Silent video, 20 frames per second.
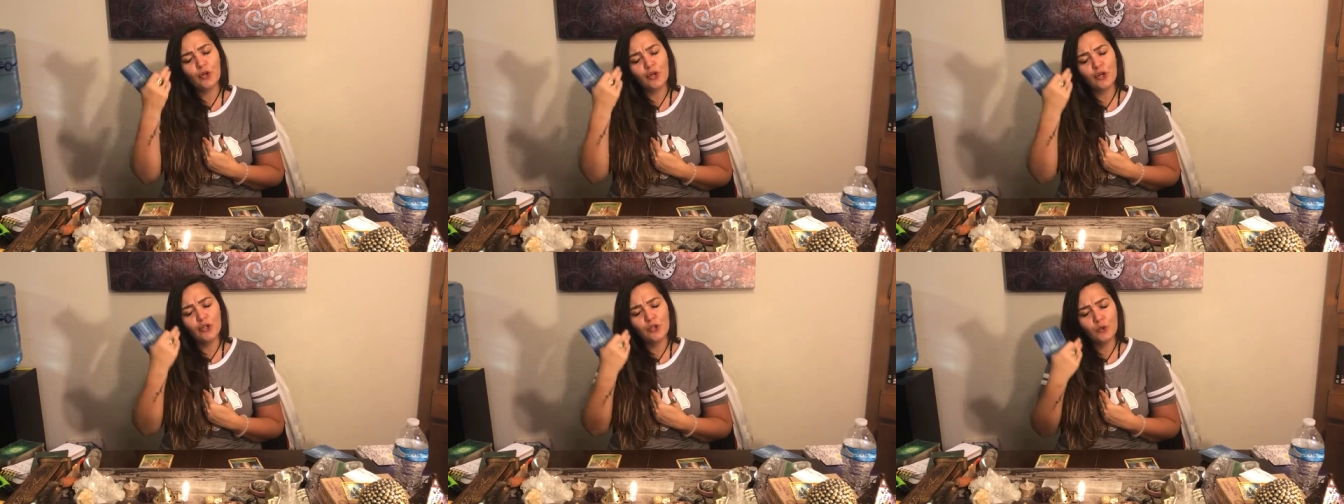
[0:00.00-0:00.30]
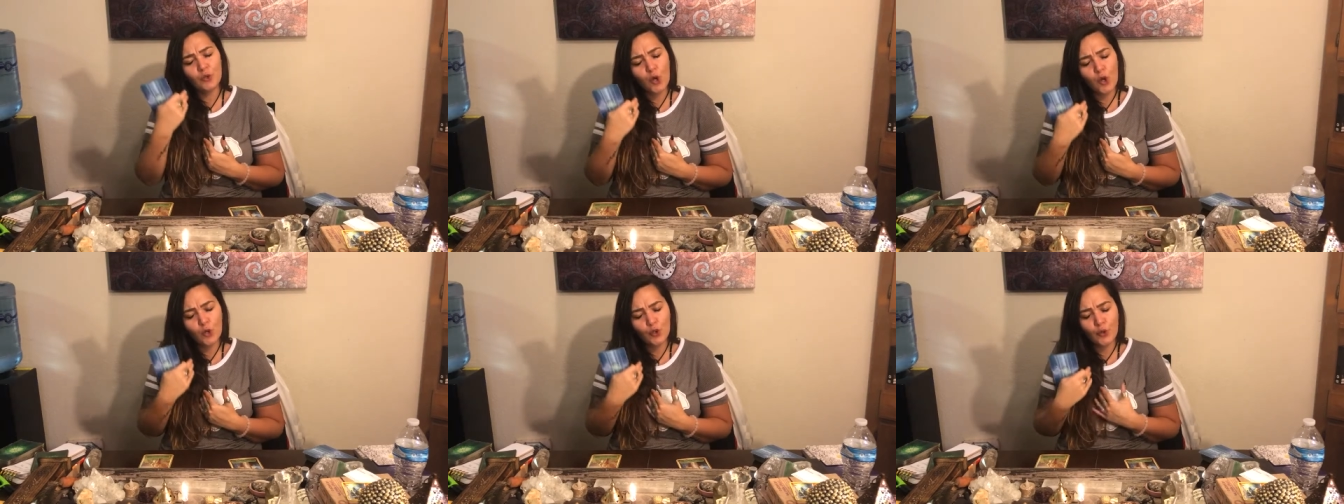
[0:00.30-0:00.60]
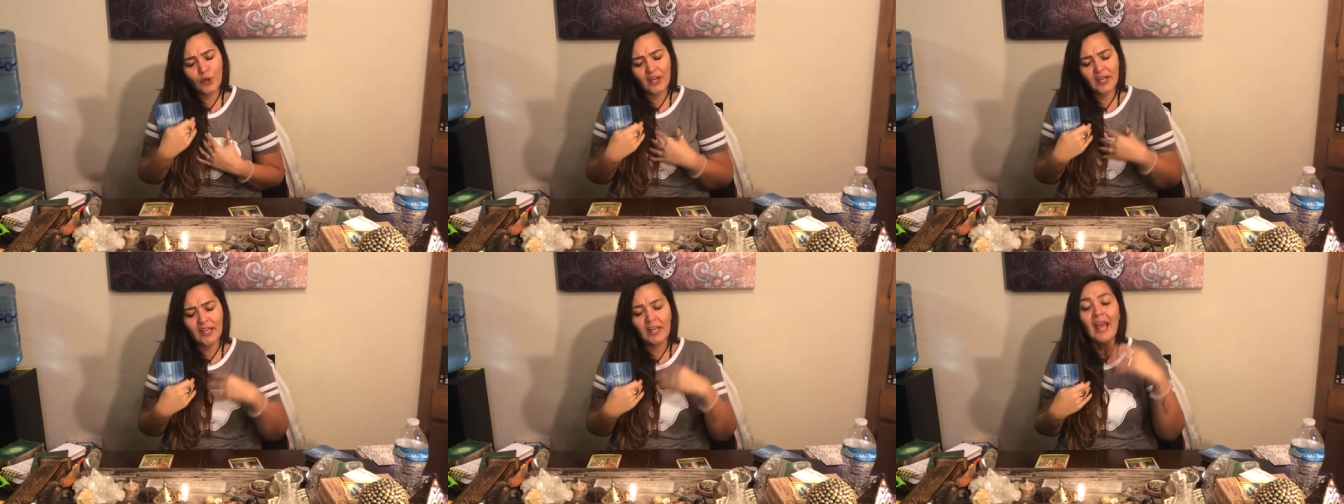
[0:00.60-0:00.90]
What are you
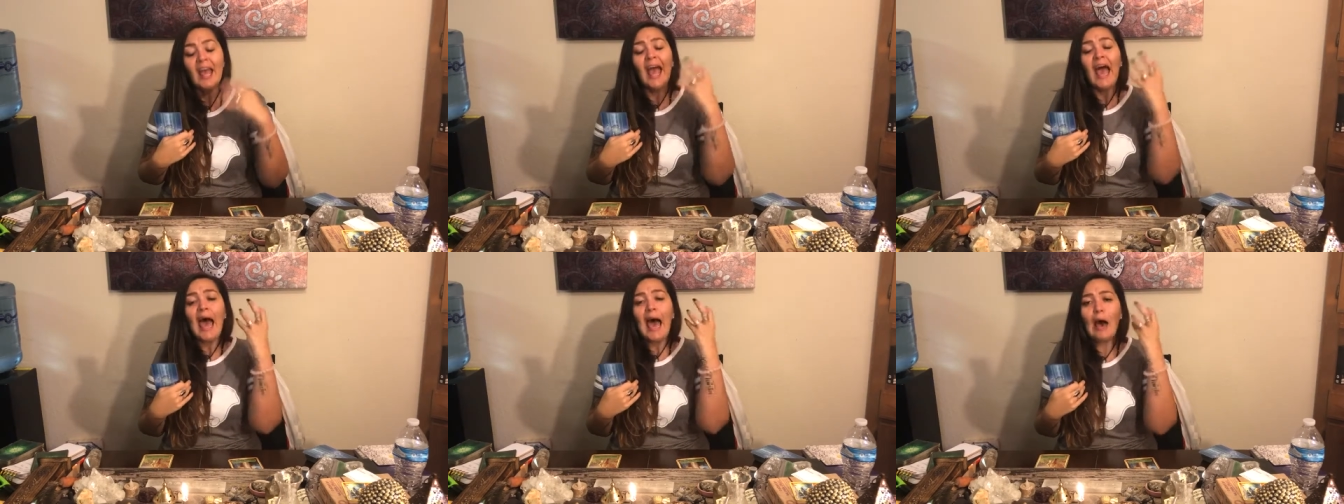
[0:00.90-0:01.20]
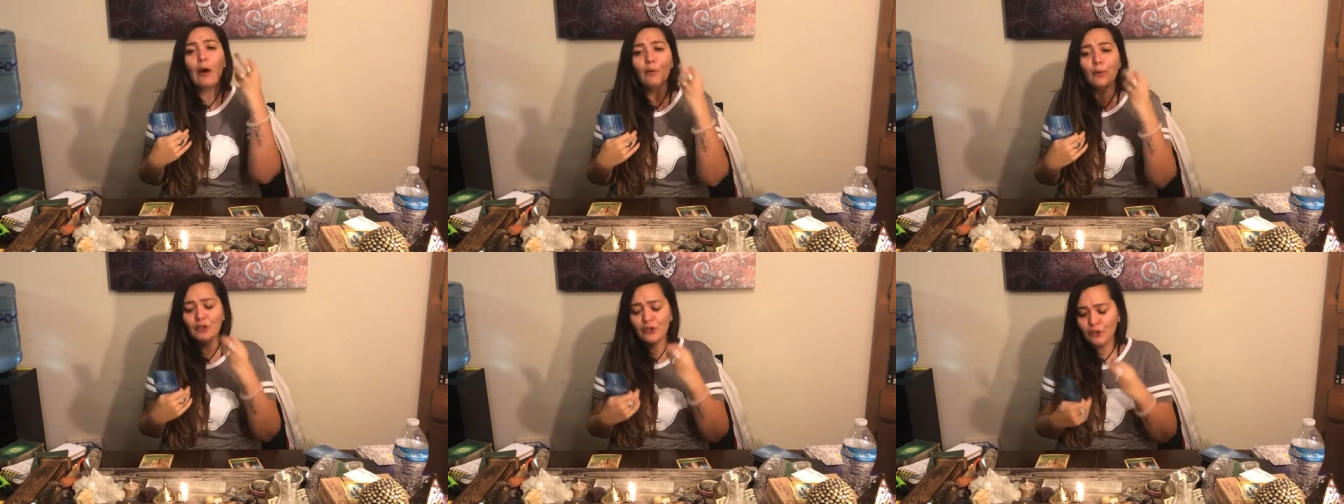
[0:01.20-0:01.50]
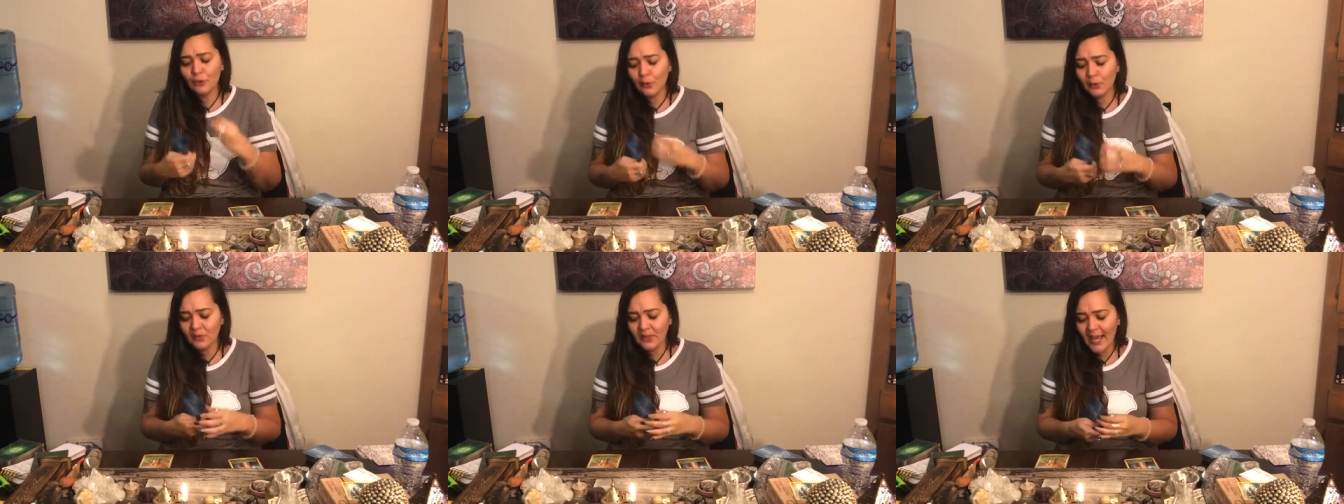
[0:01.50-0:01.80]
co-creating? How are
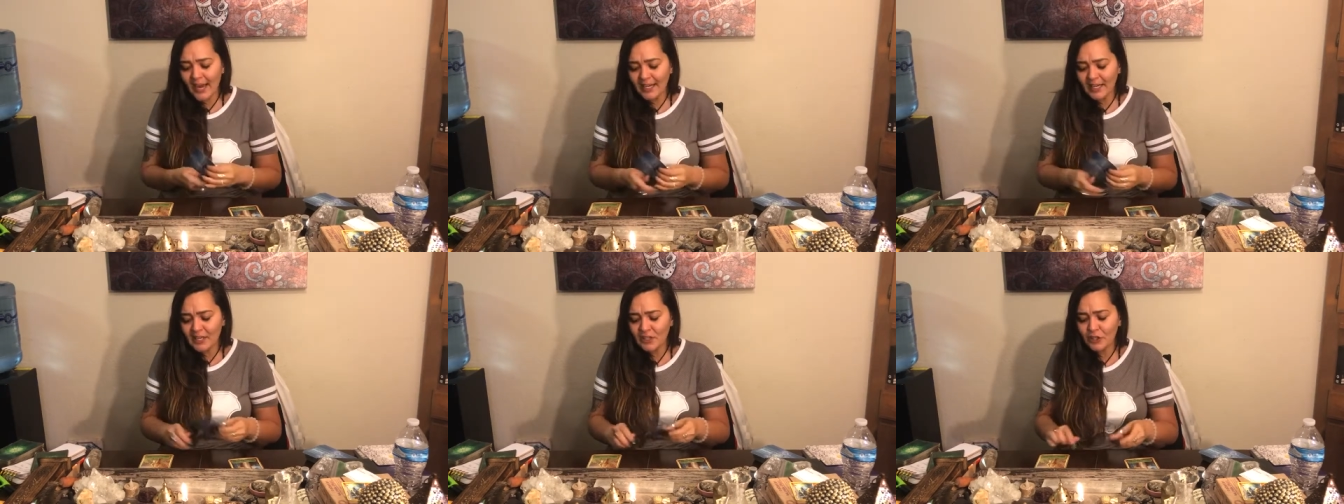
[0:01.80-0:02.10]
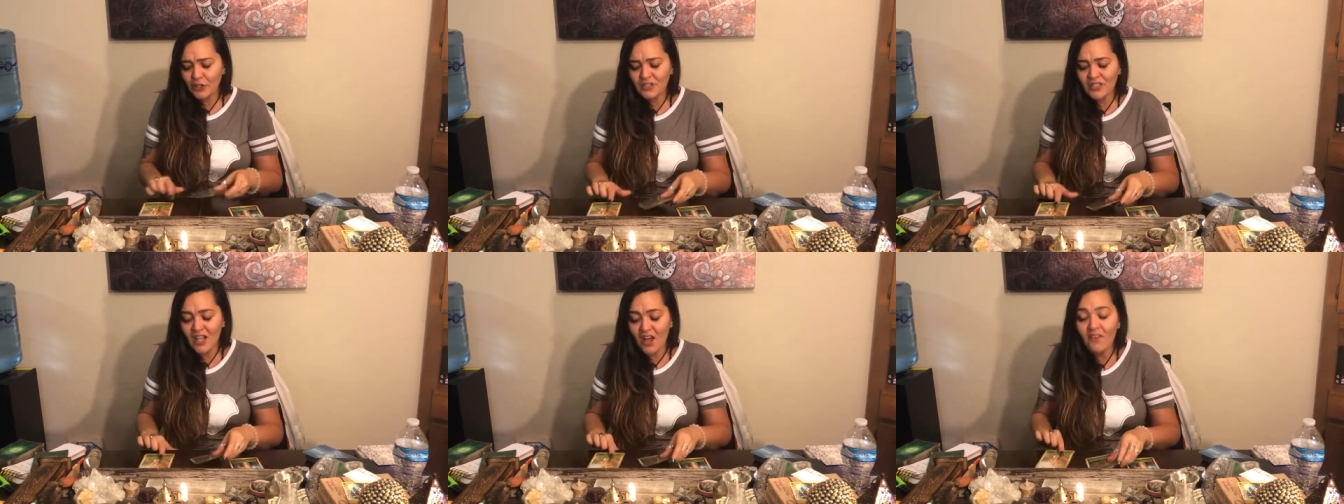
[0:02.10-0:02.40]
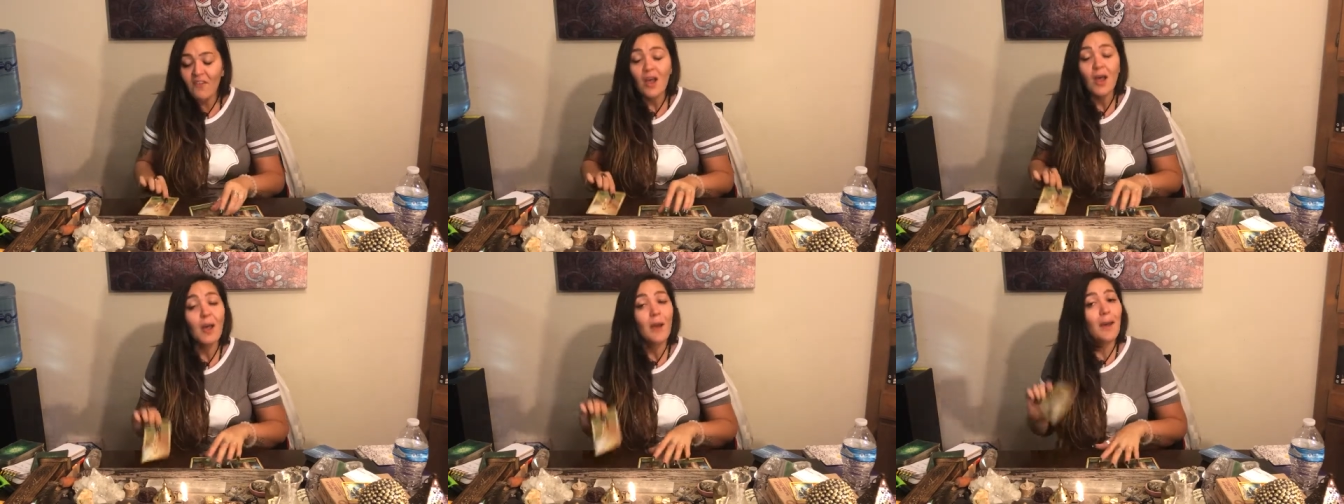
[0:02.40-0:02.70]
you aligning
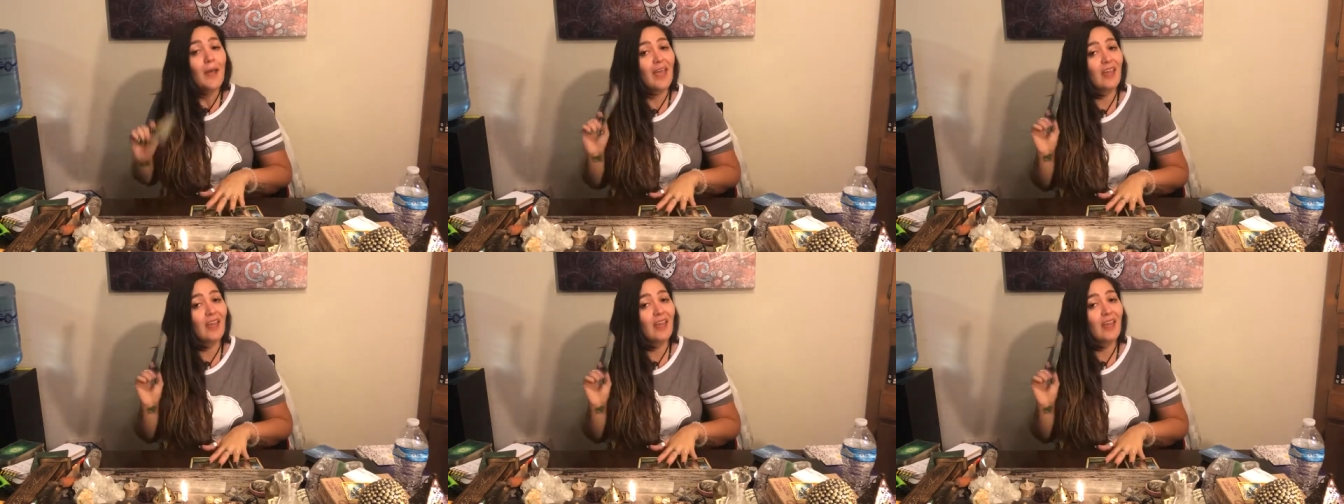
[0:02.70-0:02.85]
yourself?